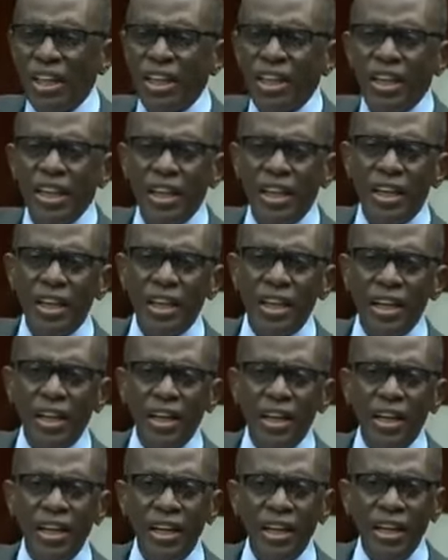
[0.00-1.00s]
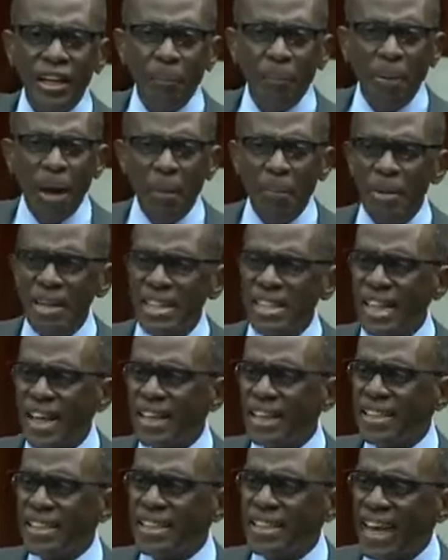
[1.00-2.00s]
the Prime Minister
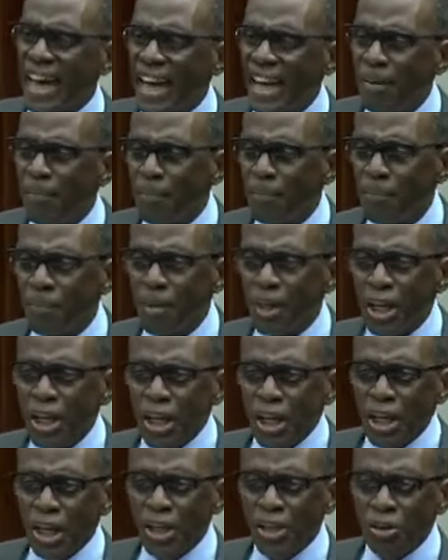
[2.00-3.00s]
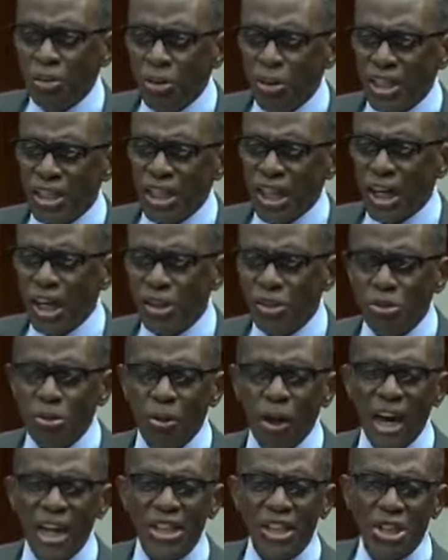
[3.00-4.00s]
at the time, he took his
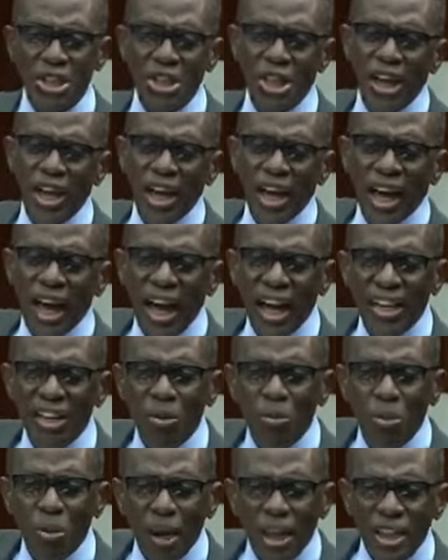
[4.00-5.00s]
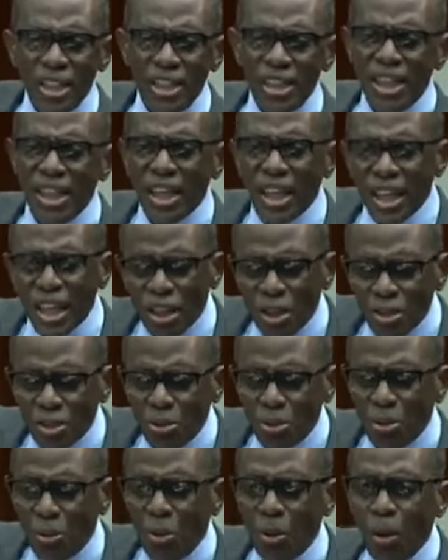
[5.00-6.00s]
entourage and he went
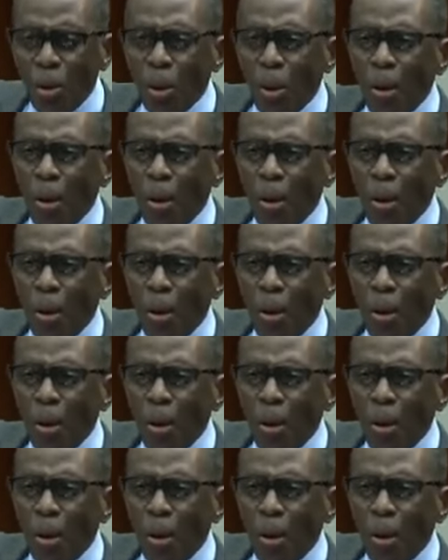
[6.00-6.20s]
into